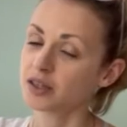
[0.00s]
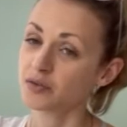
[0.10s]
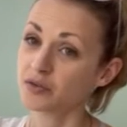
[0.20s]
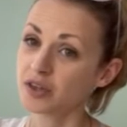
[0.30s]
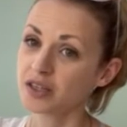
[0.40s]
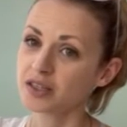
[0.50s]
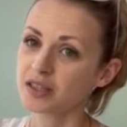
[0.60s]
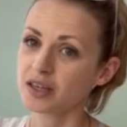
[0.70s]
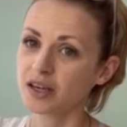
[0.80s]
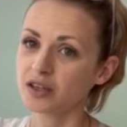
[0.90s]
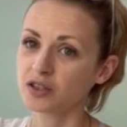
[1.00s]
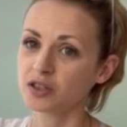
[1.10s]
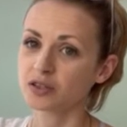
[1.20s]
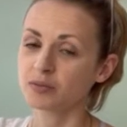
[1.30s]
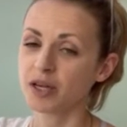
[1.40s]
and things can't
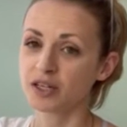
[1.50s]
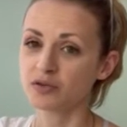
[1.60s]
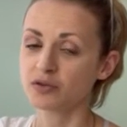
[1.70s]
pass